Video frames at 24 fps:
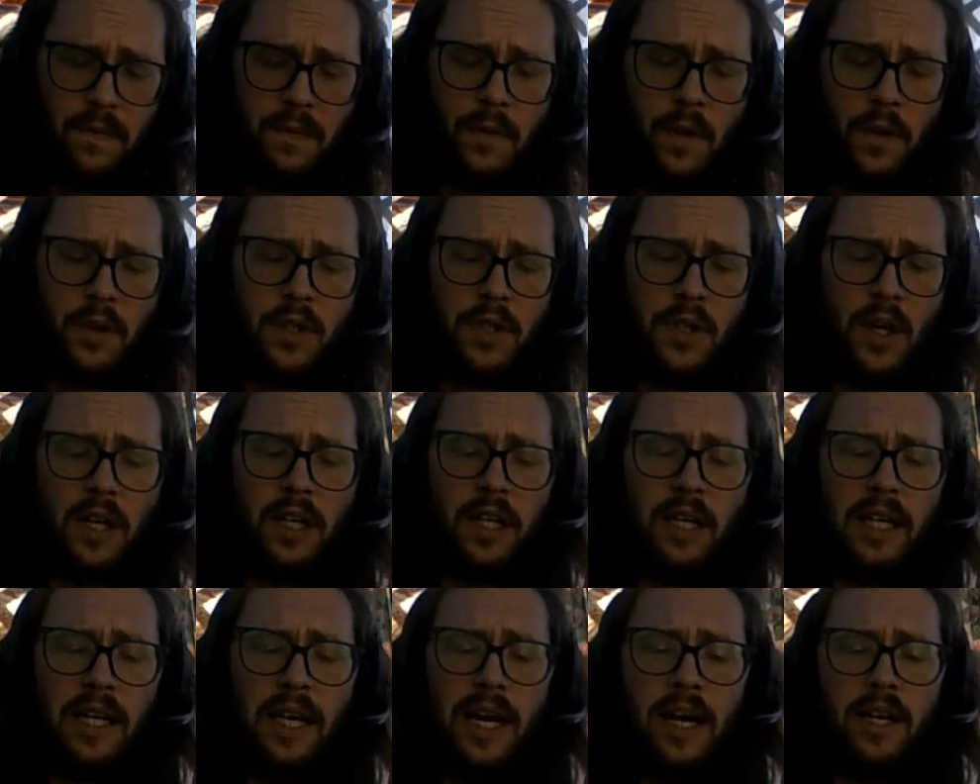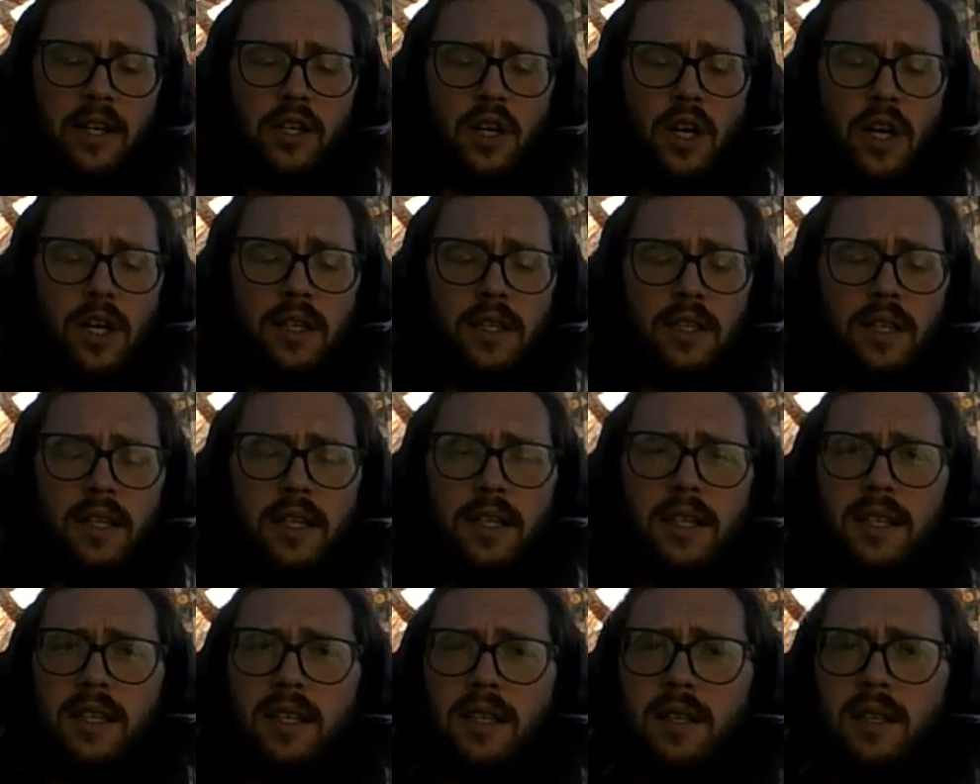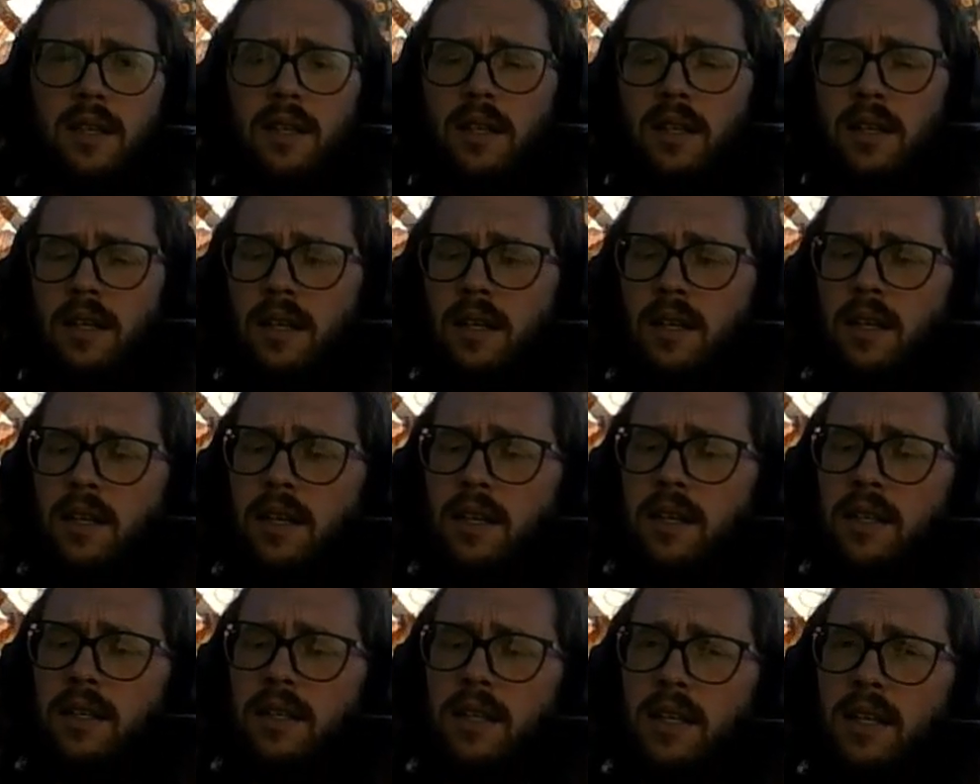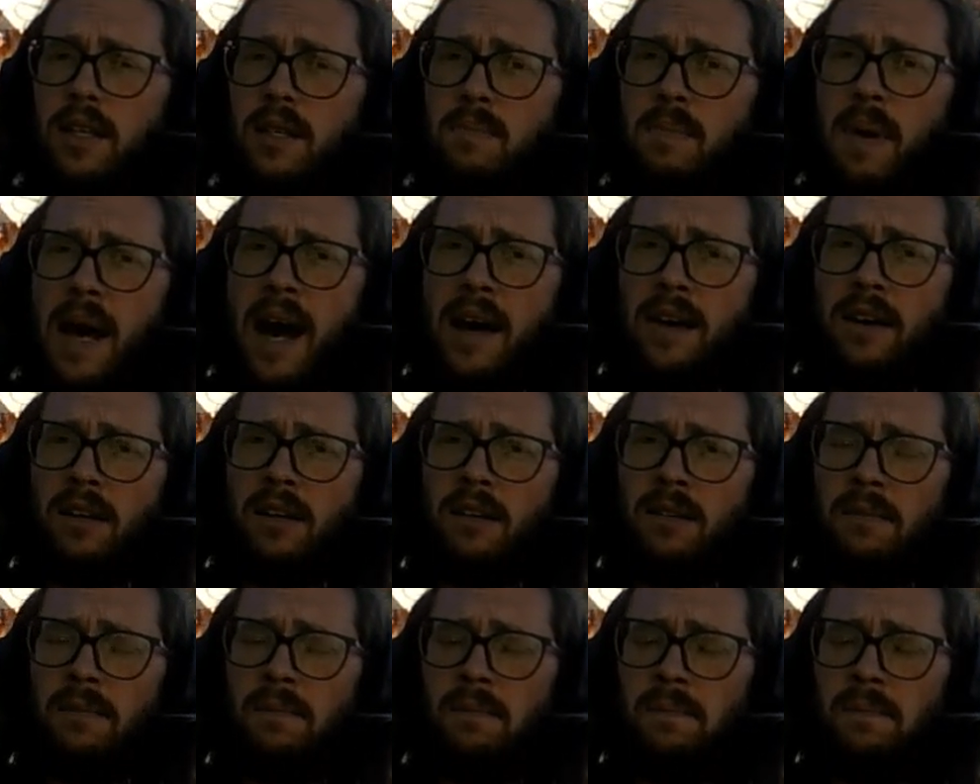Are you starting to catch on to this pattern?